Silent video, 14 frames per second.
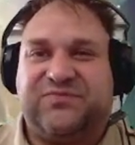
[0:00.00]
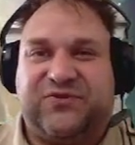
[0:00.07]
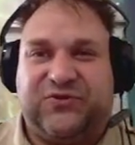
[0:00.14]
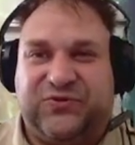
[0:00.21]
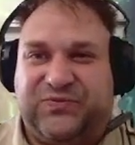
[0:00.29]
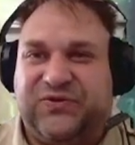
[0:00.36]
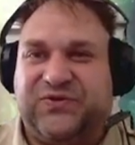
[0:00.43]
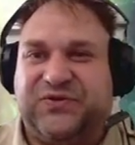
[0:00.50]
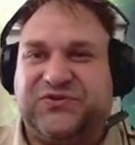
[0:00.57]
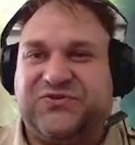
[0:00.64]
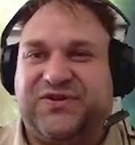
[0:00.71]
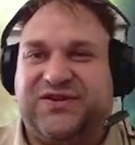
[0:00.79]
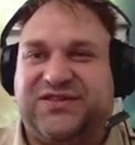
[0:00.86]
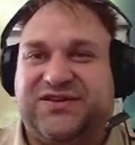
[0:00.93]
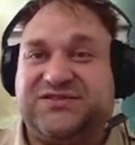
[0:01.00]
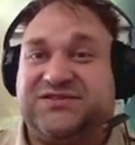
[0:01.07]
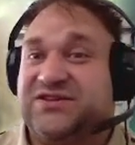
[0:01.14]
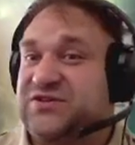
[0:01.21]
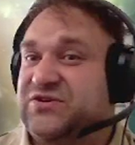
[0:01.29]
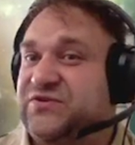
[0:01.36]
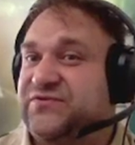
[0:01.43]
Hope you enjoyed this
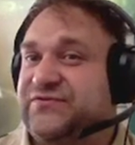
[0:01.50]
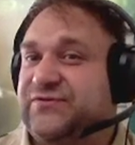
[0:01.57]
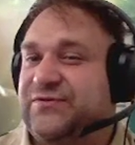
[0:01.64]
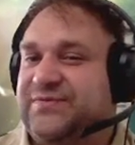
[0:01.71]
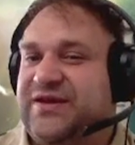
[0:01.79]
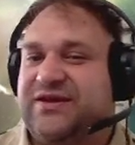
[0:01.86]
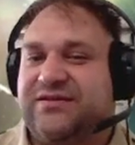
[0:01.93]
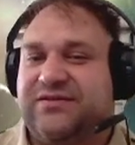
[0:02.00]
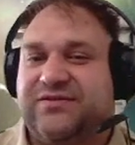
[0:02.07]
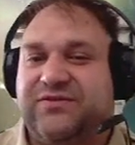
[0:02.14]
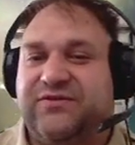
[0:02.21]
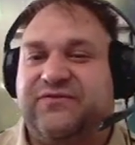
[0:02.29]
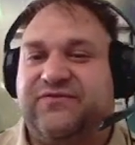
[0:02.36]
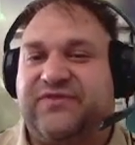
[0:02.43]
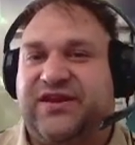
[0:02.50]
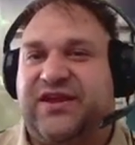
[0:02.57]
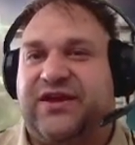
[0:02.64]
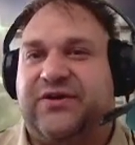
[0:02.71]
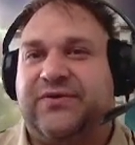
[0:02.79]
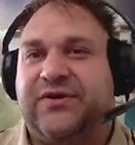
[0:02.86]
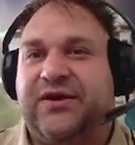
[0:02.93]
and the new format and the new
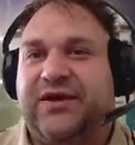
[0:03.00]
video.